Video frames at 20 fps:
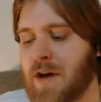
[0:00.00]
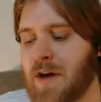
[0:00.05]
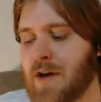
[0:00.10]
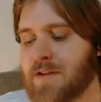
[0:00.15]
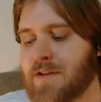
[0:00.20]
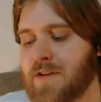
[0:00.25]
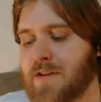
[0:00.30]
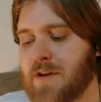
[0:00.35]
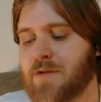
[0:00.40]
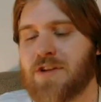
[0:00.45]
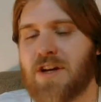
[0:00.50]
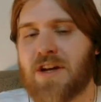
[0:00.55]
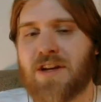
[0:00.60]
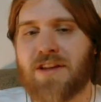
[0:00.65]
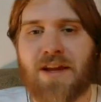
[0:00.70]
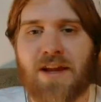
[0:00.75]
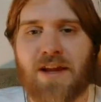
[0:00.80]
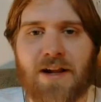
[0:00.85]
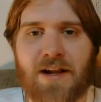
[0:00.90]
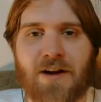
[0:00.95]
So check
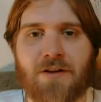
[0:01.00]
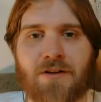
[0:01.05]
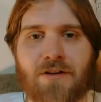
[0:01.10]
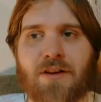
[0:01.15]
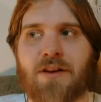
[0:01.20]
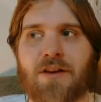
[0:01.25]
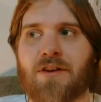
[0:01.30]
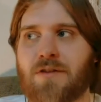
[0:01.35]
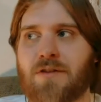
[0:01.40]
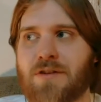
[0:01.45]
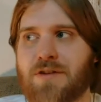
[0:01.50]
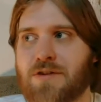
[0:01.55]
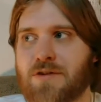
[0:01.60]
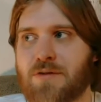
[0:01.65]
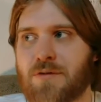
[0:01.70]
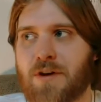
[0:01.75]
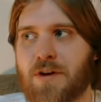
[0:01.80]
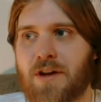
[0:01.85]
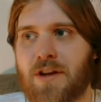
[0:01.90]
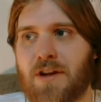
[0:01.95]
that out. You'll
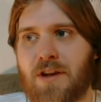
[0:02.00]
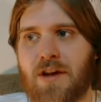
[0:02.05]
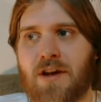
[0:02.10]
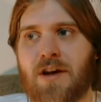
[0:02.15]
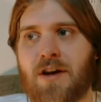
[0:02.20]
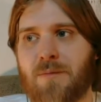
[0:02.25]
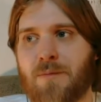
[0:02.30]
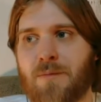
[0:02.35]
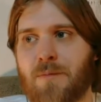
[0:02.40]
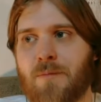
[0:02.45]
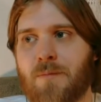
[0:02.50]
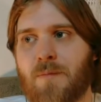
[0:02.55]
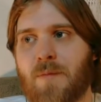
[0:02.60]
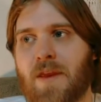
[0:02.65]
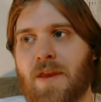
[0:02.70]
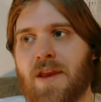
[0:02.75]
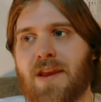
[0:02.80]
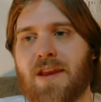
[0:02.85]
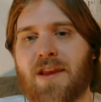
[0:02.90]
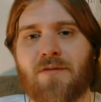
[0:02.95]
enjoy it. Um,
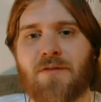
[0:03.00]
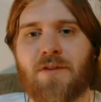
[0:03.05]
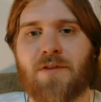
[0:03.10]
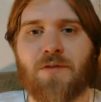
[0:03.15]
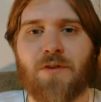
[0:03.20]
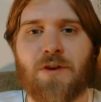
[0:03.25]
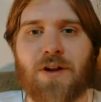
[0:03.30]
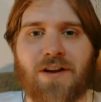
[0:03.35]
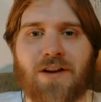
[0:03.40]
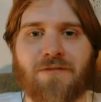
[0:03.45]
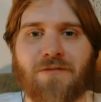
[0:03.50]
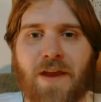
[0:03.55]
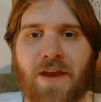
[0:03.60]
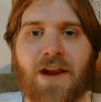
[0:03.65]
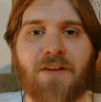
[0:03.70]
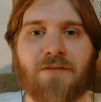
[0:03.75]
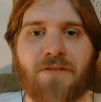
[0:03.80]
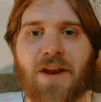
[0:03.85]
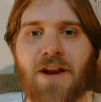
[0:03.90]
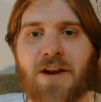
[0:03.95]
even if you're not a
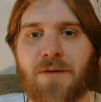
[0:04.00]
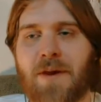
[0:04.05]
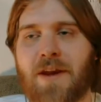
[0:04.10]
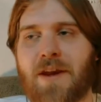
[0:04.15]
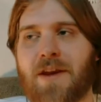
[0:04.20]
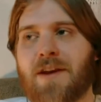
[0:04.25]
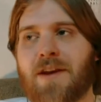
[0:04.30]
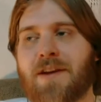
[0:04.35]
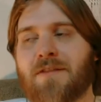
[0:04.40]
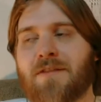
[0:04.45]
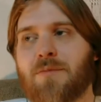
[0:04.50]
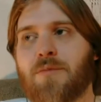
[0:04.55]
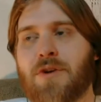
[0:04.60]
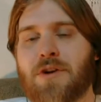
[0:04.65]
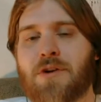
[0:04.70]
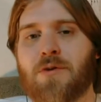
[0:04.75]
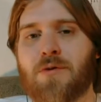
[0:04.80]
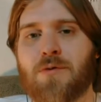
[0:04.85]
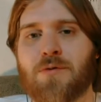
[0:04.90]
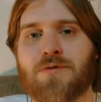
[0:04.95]
fan of anime, it's a
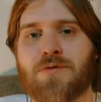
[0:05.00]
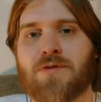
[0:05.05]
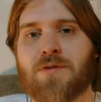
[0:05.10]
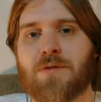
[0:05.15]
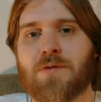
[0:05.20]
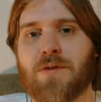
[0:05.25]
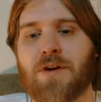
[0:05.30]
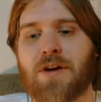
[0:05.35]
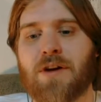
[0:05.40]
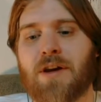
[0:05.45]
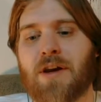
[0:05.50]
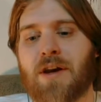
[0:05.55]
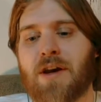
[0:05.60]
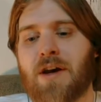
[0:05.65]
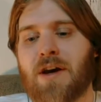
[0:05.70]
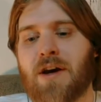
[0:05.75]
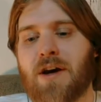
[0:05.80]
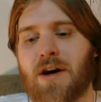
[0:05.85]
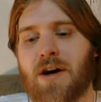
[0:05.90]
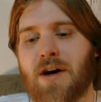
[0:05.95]
pretty cool story,
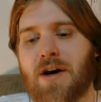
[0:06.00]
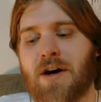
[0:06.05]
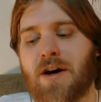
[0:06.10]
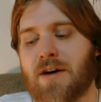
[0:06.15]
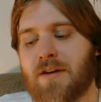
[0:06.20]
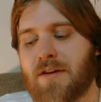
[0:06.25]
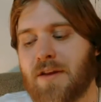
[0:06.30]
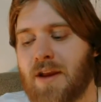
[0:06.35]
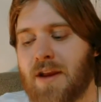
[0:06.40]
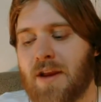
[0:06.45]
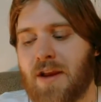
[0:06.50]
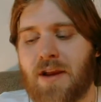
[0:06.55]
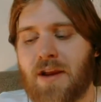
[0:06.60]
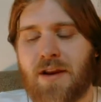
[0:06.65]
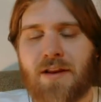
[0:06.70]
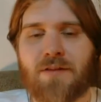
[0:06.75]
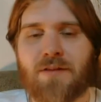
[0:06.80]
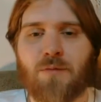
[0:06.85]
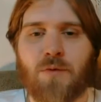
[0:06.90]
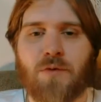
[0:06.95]
uh,
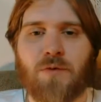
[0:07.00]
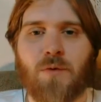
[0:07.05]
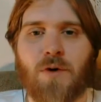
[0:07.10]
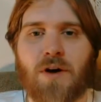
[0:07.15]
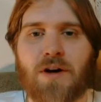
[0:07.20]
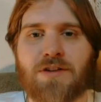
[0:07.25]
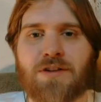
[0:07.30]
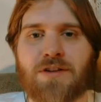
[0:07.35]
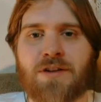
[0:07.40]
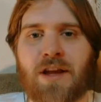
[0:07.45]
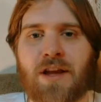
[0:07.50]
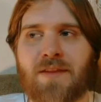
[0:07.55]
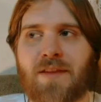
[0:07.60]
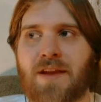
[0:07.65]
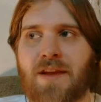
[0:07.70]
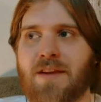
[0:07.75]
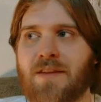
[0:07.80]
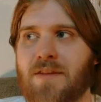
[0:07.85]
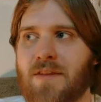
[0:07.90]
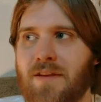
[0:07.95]
and it's worth watching. And
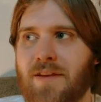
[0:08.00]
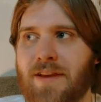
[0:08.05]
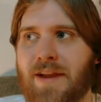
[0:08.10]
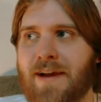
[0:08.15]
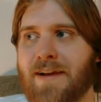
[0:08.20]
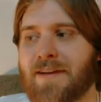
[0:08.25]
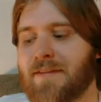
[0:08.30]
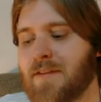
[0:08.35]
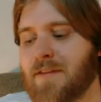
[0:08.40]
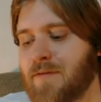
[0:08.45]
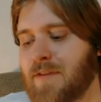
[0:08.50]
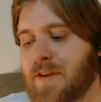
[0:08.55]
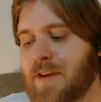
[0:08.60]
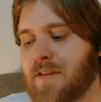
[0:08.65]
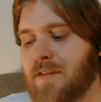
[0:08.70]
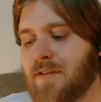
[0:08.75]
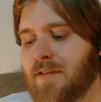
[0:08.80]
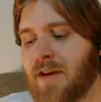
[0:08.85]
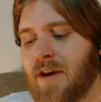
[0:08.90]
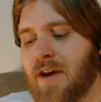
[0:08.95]
then the last of
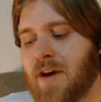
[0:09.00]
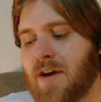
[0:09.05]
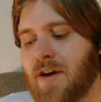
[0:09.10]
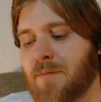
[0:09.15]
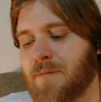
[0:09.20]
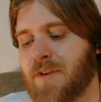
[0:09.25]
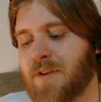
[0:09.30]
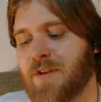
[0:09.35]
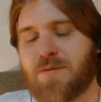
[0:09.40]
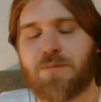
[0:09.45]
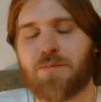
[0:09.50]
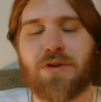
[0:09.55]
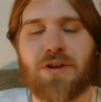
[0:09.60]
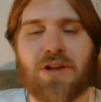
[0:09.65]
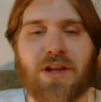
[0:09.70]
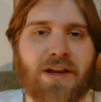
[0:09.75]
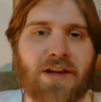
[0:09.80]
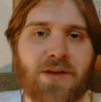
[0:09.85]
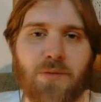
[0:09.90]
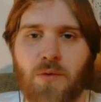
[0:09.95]
these, um, there's
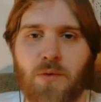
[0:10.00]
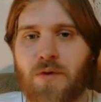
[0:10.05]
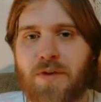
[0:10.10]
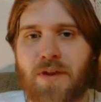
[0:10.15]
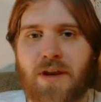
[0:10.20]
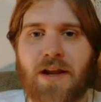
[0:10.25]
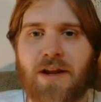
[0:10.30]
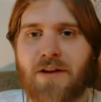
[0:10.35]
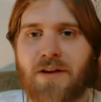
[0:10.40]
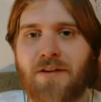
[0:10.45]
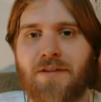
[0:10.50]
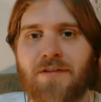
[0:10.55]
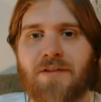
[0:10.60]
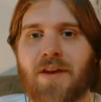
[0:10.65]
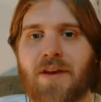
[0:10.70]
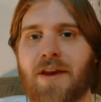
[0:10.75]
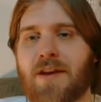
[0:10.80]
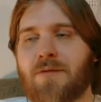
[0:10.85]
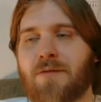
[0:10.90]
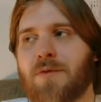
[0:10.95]
plenty more that I could have
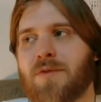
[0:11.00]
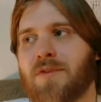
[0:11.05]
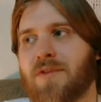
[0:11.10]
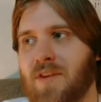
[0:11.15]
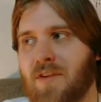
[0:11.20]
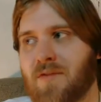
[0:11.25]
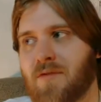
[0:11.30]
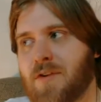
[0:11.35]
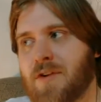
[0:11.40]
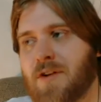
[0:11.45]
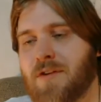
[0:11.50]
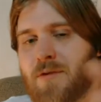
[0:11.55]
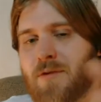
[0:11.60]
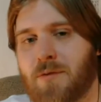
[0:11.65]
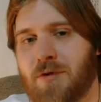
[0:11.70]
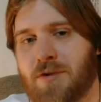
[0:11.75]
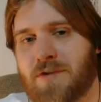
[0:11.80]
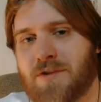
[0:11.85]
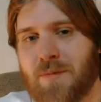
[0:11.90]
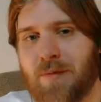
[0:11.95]
said with different other
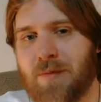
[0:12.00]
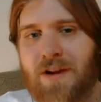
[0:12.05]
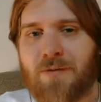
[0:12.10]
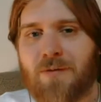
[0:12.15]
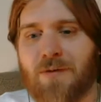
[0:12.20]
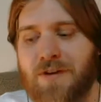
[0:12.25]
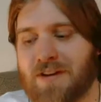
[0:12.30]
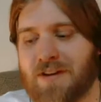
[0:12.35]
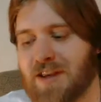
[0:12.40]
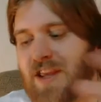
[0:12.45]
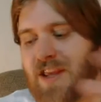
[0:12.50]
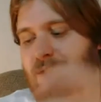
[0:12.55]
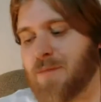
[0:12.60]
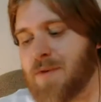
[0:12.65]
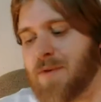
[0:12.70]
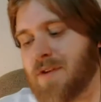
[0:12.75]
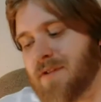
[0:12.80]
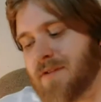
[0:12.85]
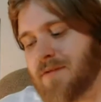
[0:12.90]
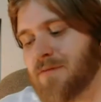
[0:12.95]
ones, but I wanted to keep
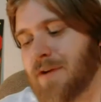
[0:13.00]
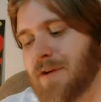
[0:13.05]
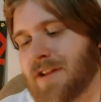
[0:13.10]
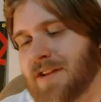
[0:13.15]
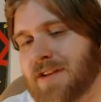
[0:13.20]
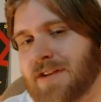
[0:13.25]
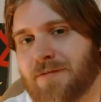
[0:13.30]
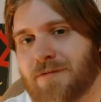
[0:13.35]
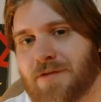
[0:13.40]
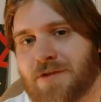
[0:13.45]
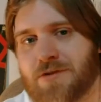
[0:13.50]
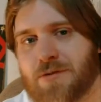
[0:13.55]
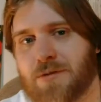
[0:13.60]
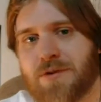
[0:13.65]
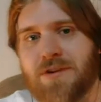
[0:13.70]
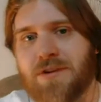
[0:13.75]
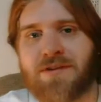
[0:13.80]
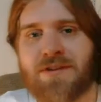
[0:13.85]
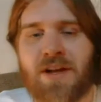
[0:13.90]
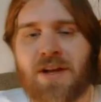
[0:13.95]
it relatively
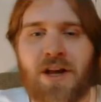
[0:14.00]
short list.